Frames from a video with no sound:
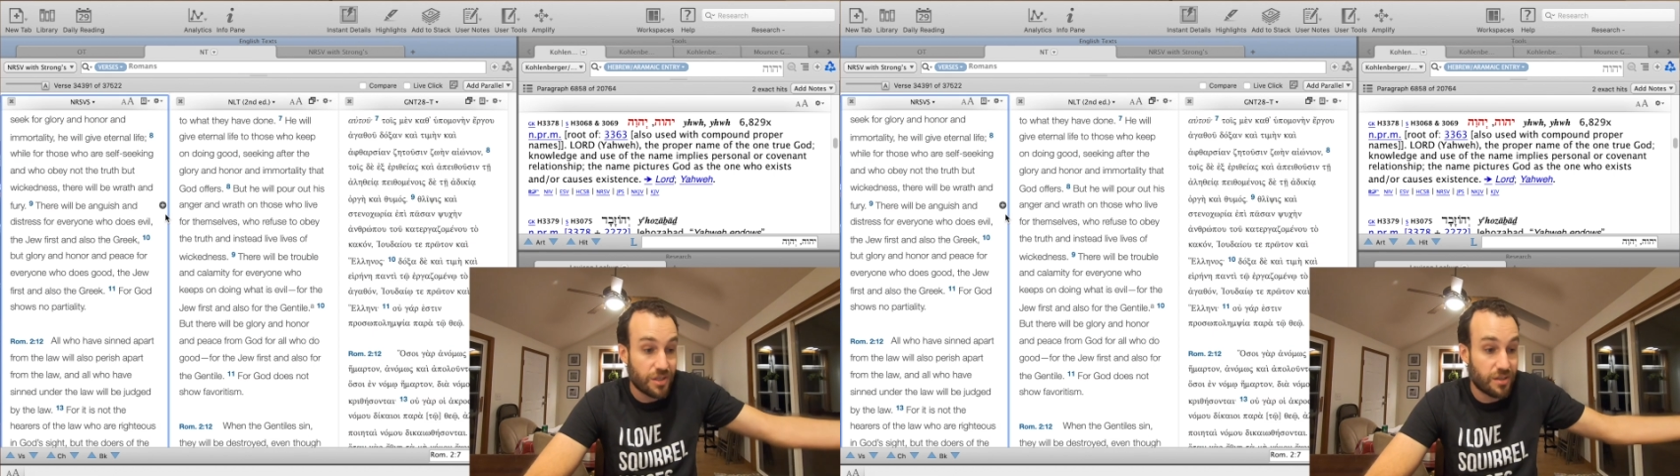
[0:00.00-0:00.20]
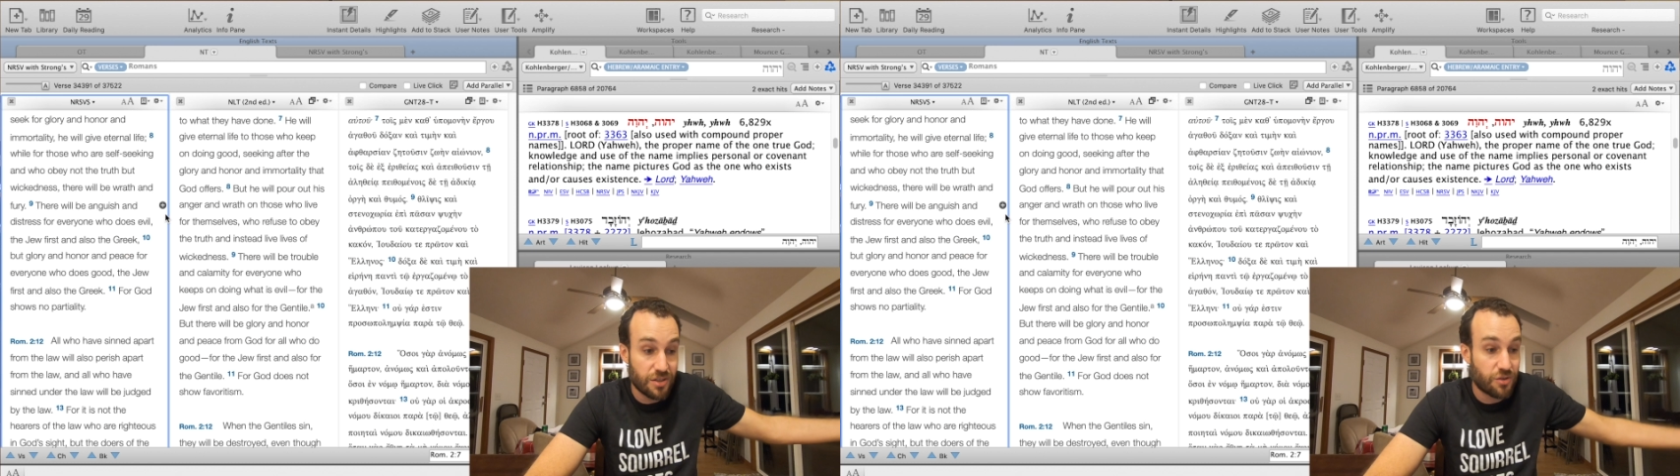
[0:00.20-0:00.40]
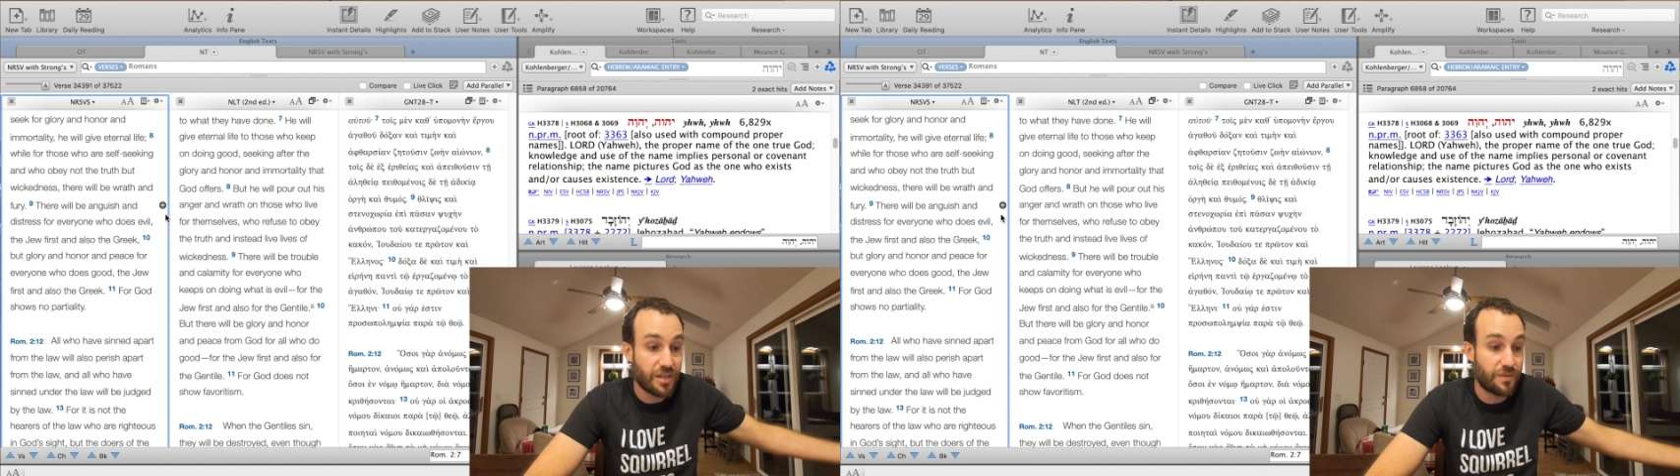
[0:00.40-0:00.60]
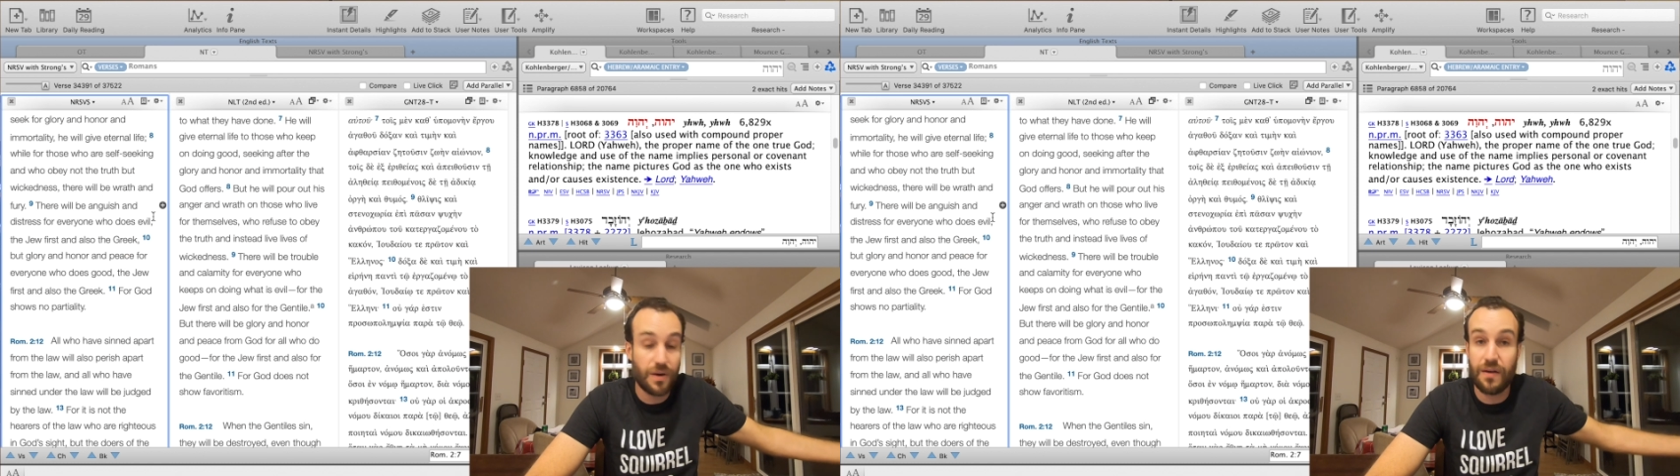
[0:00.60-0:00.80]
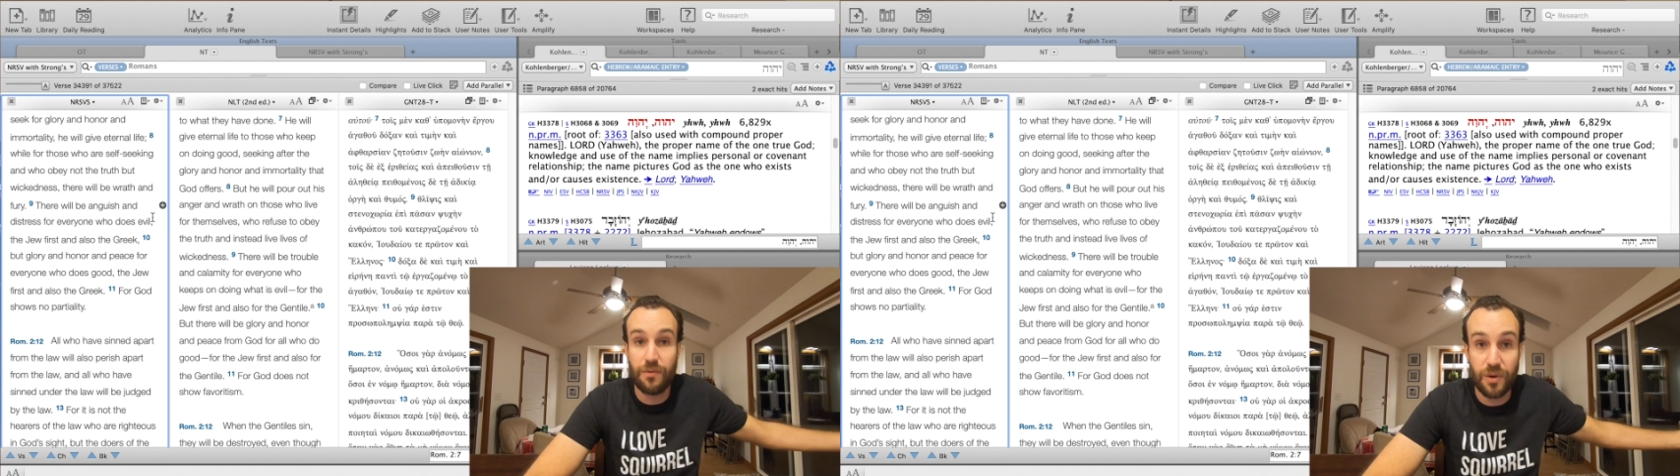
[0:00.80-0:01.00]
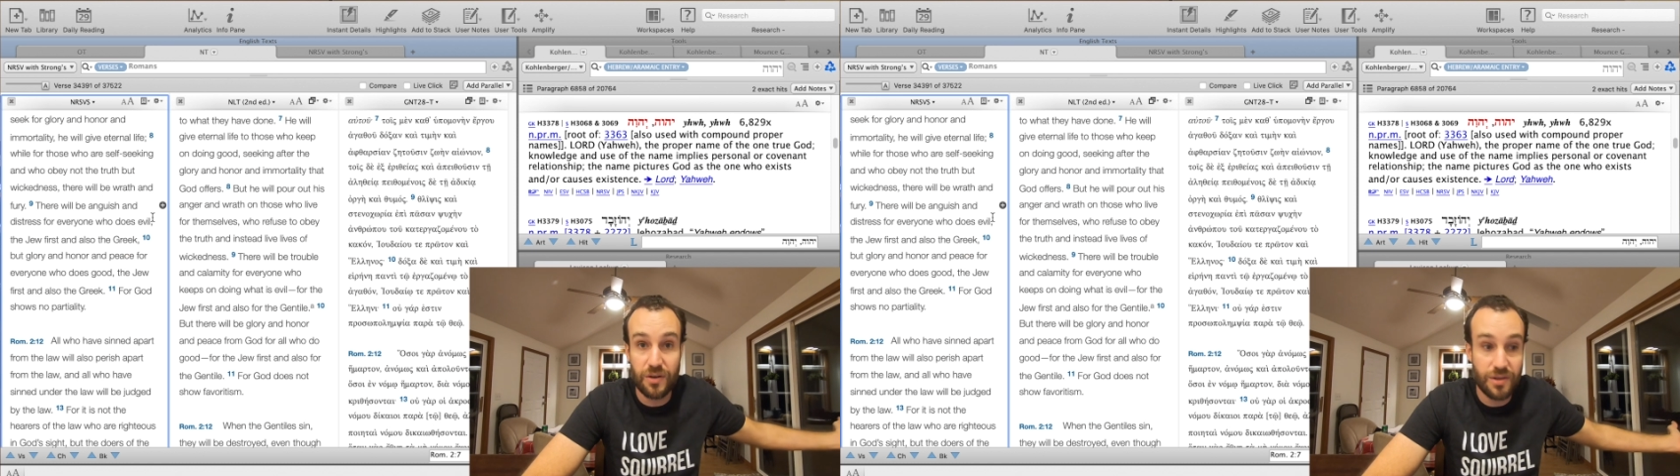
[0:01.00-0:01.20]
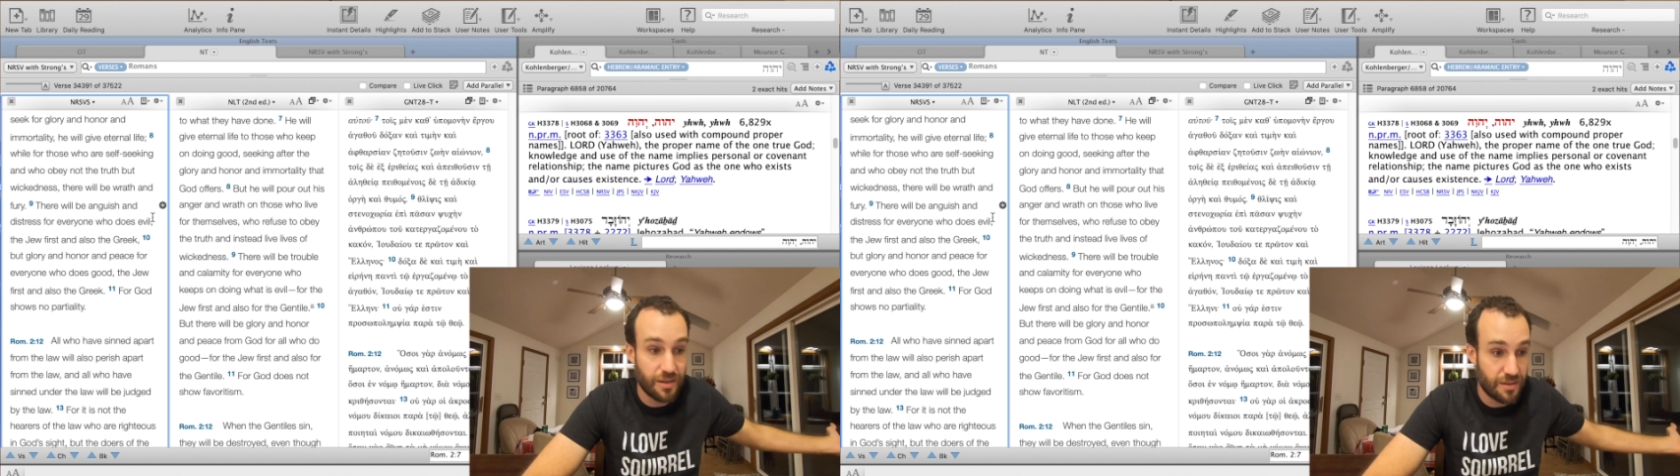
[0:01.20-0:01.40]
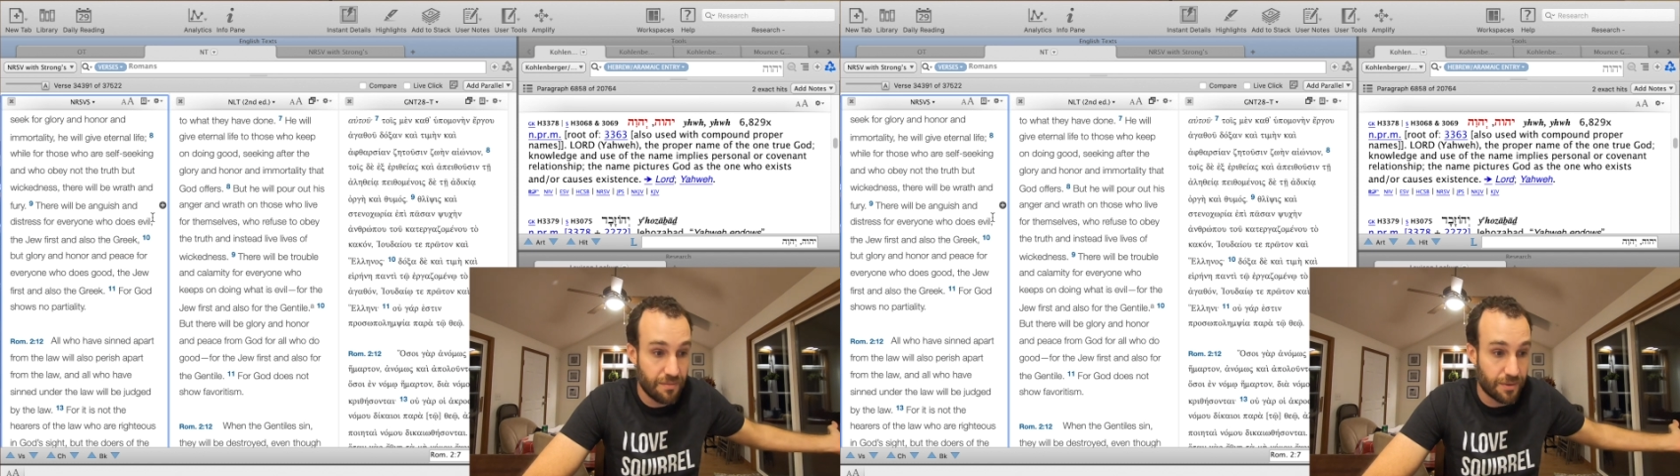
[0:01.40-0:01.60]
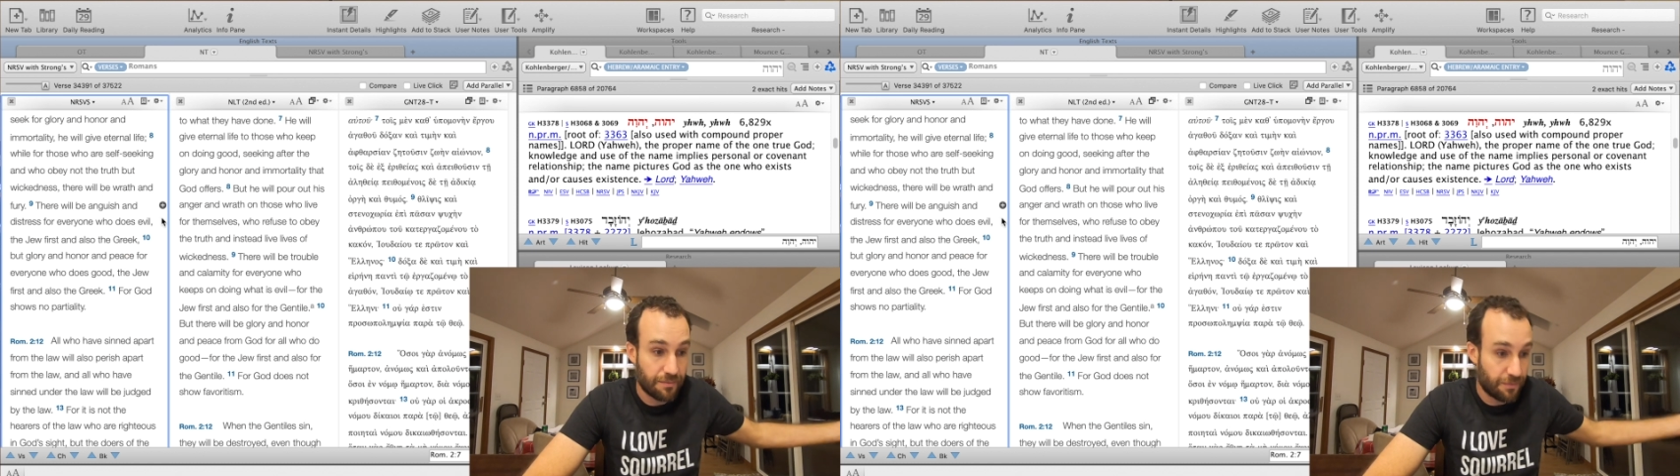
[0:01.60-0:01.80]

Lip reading: and distress for everyone who does evil,